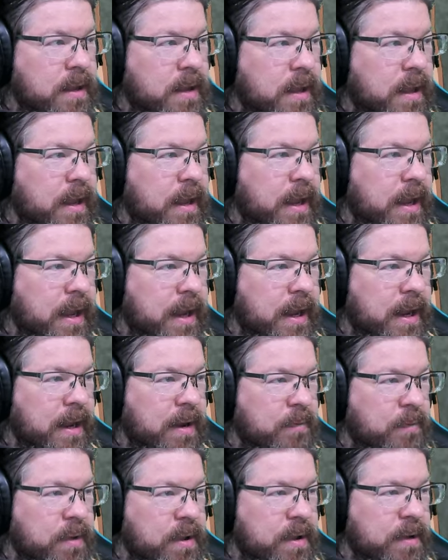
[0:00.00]

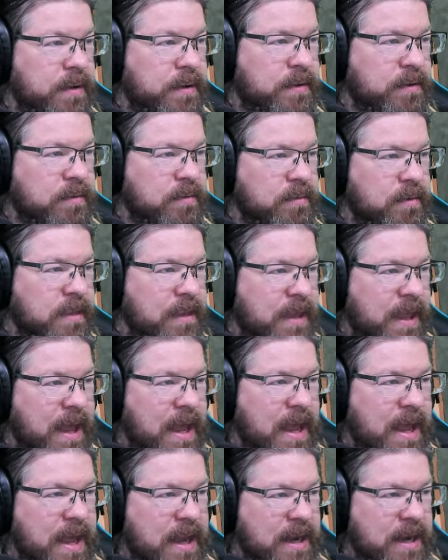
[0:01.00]
And we'll do
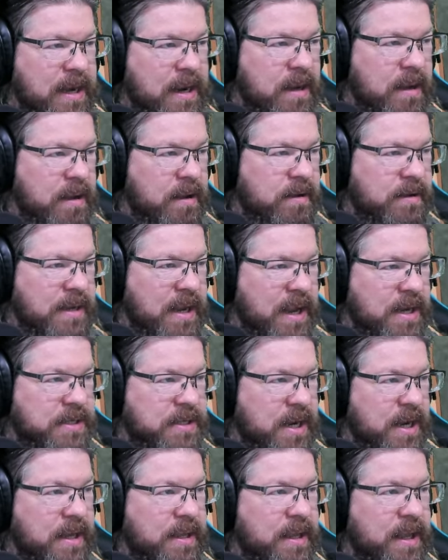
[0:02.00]
that. Dash
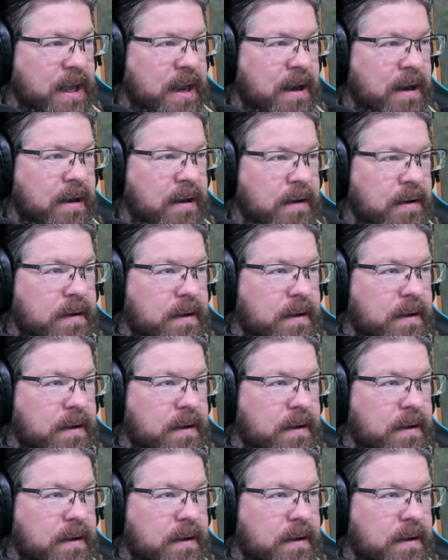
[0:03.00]
out of there.